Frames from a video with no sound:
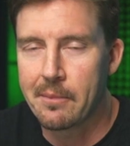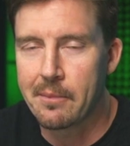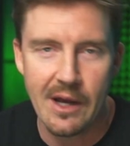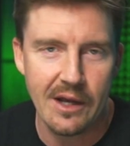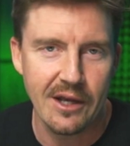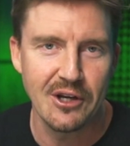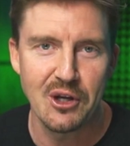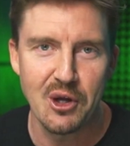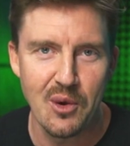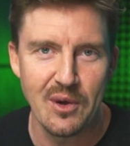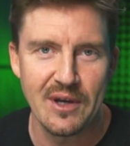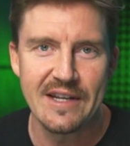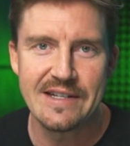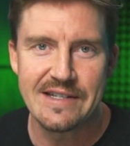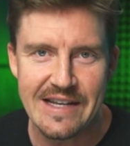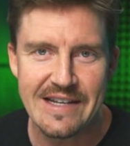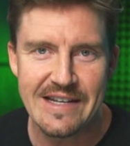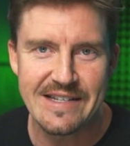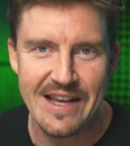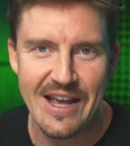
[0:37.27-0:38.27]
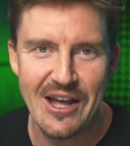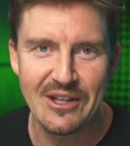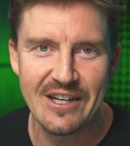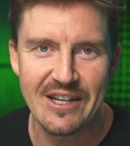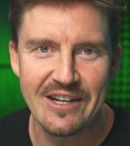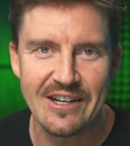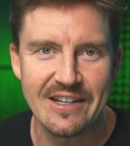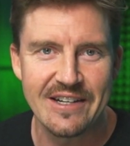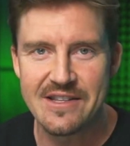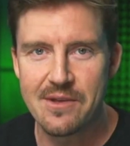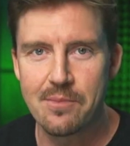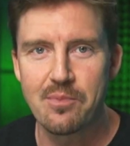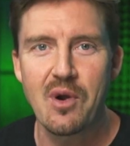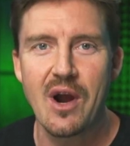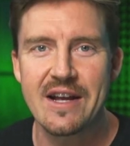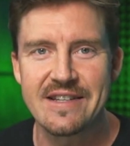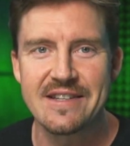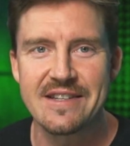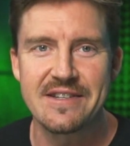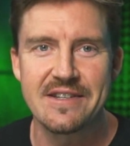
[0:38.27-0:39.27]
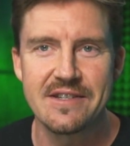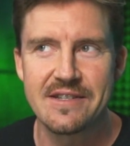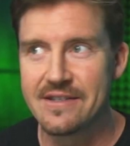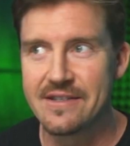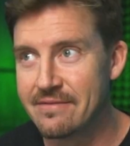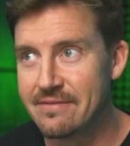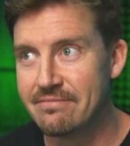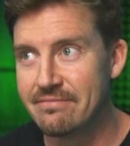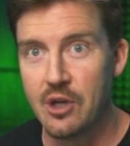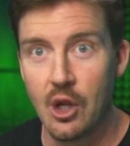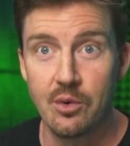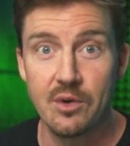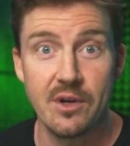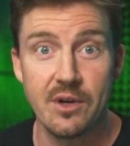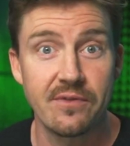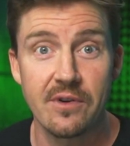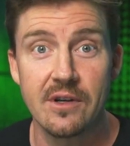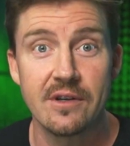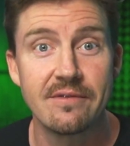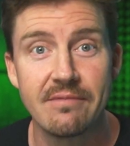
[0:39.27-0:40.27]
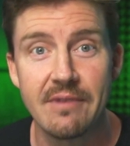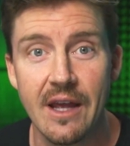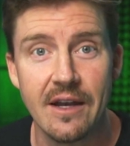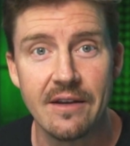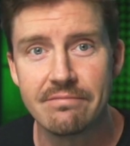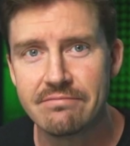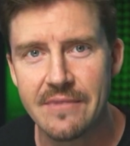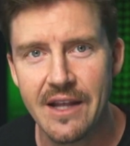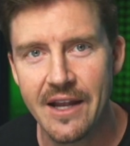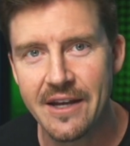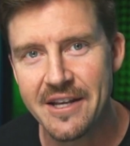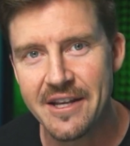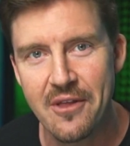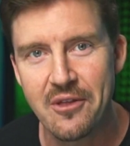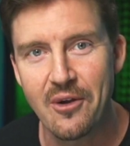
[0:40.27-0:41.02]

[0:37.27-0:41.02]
I'm not gonna go into detail here because the process is no different than any